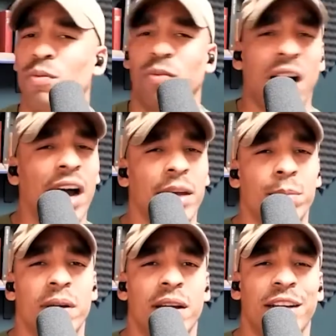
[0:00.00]

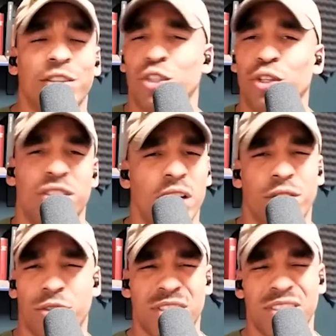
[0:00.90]
vibe as good as
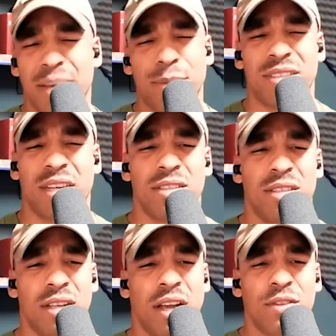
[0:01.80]
others. Does that make sense?
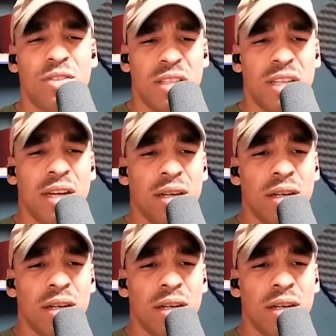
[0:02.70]
Have you seen that?